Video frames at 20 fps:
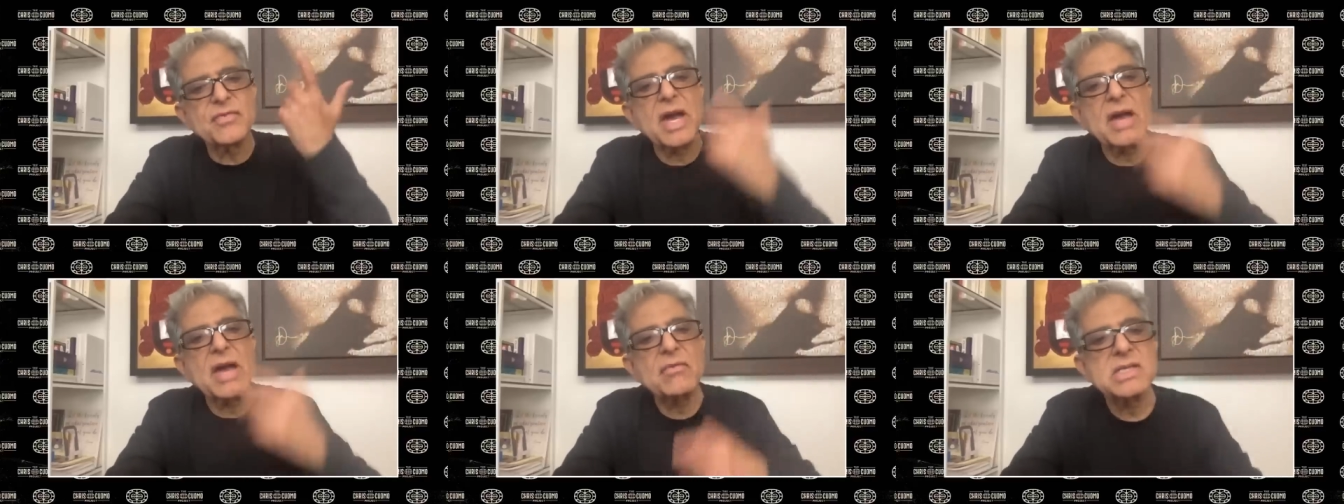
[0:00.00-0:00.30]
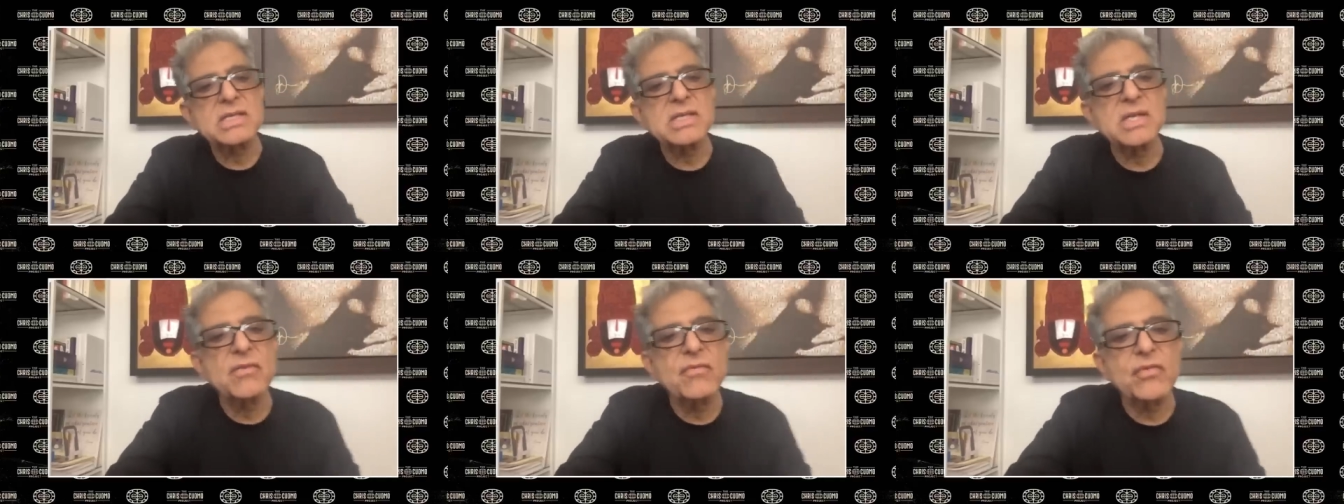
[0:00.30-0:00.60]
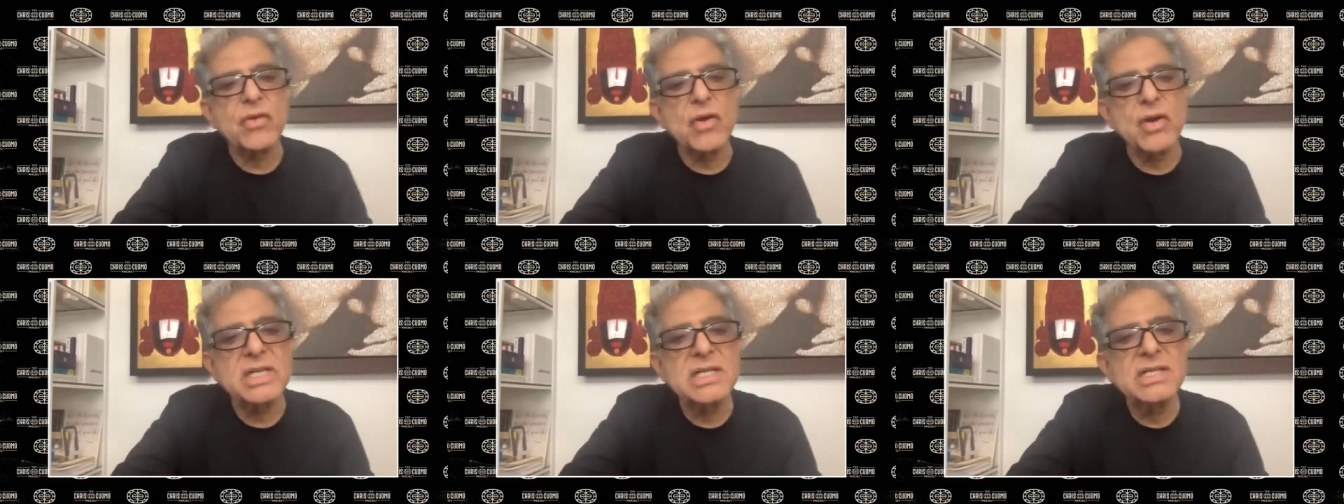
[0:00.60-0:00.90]
was a
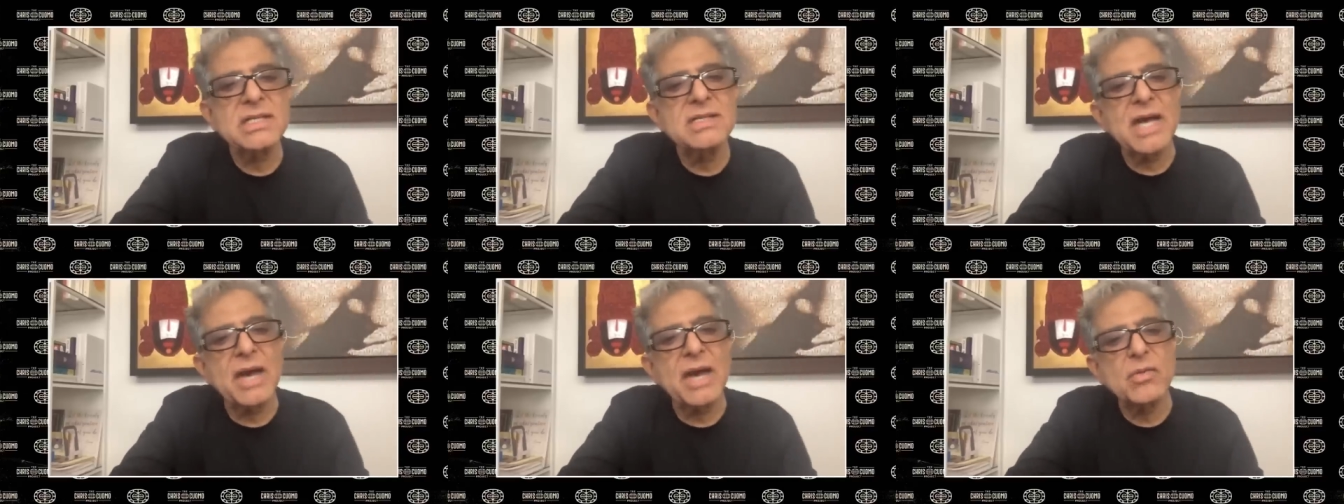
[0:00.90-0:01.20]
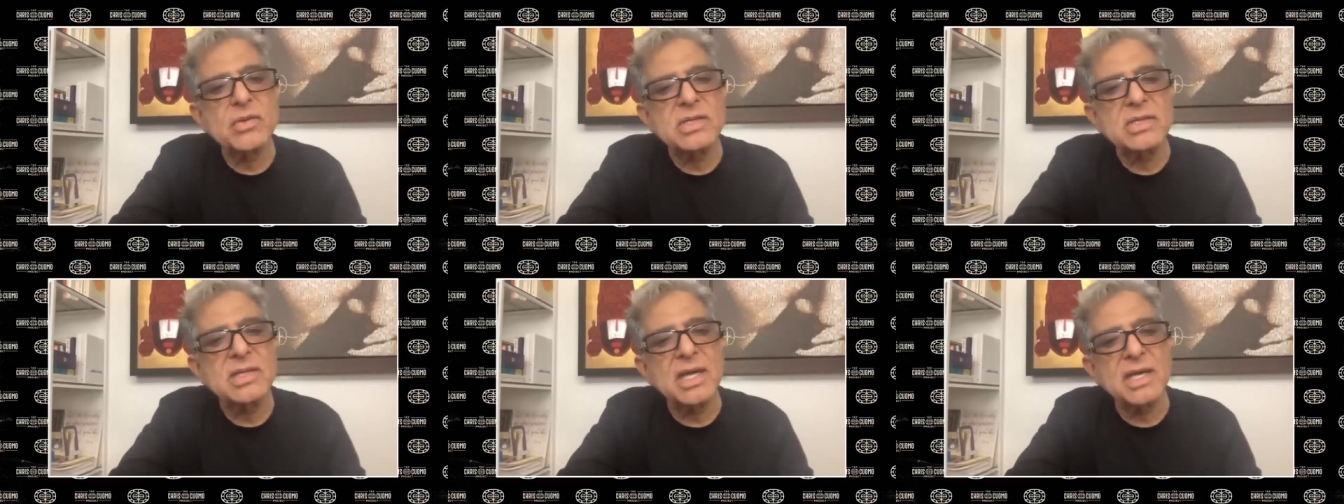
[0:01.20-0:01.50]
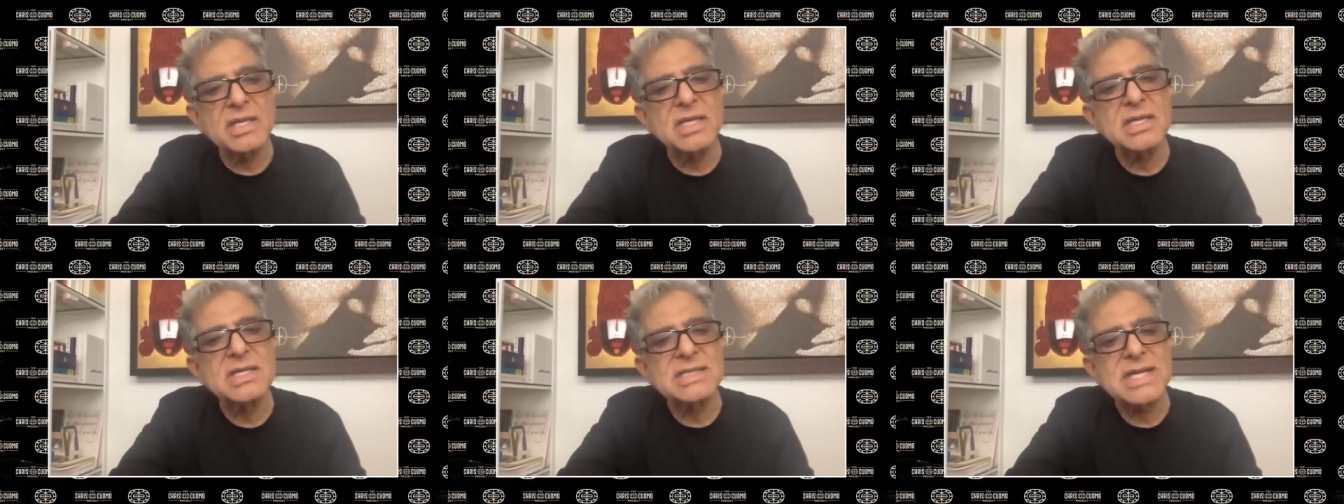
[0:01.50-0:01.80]
Freudian, I would
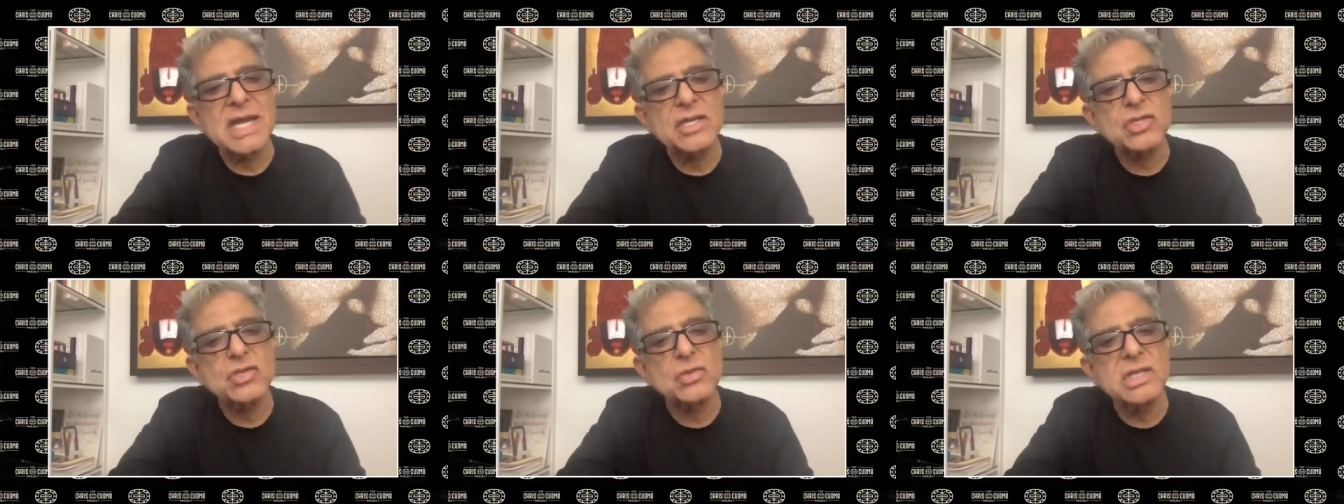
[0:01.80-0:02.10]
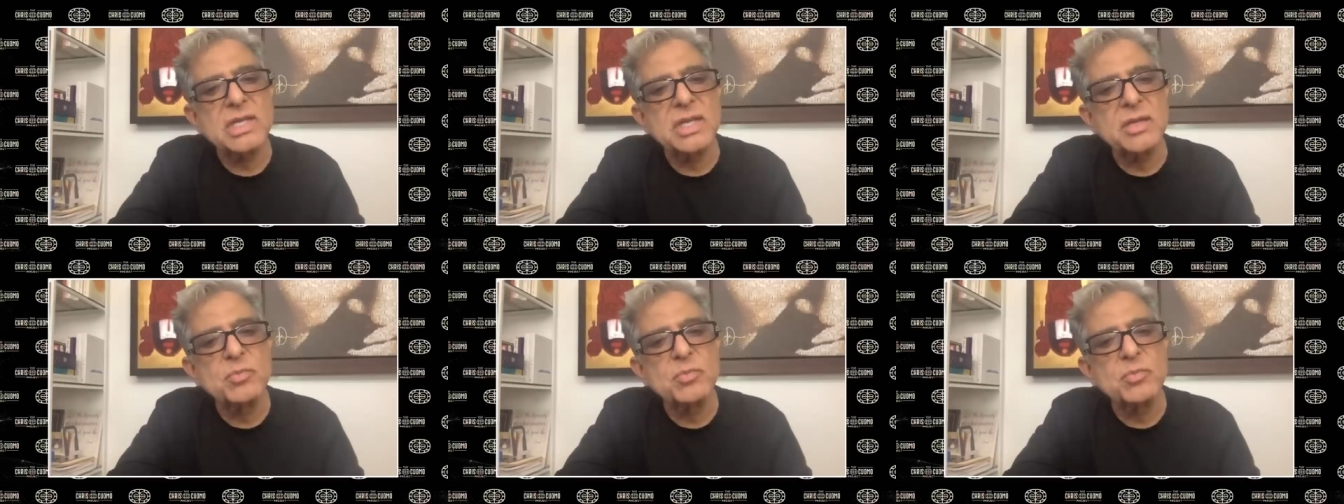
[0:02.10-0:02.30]
think he's sexually